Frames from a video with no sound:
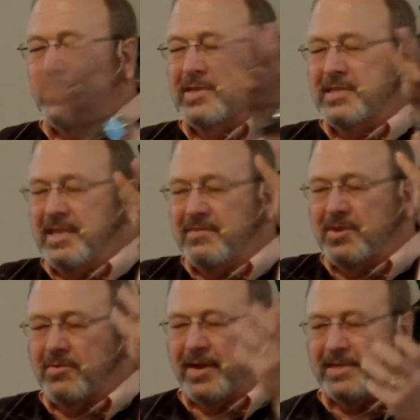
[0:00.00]
receive
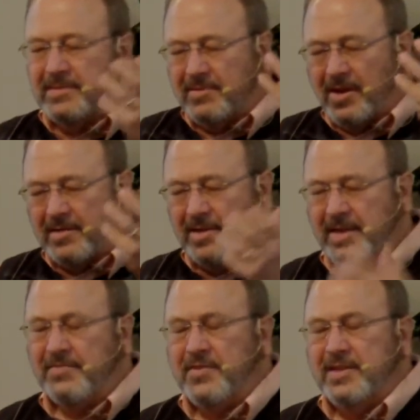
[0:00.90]
the grace of God, the
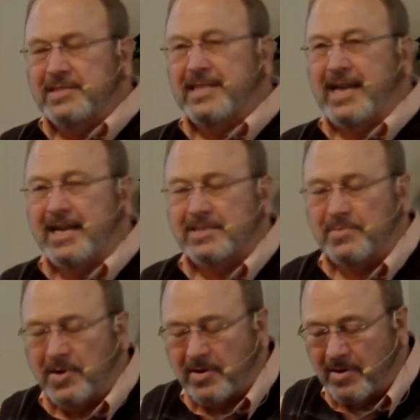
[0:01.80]
giftings that He has
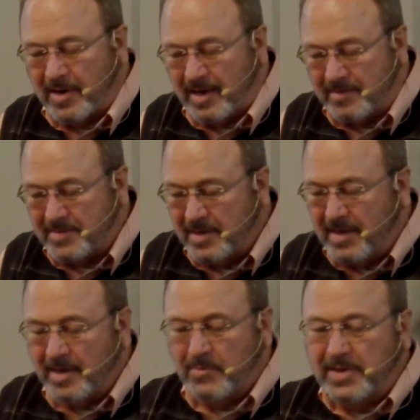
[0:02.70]
upon our lives,
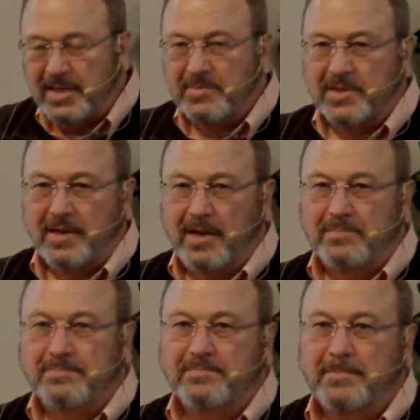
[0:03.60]
and redeem the time.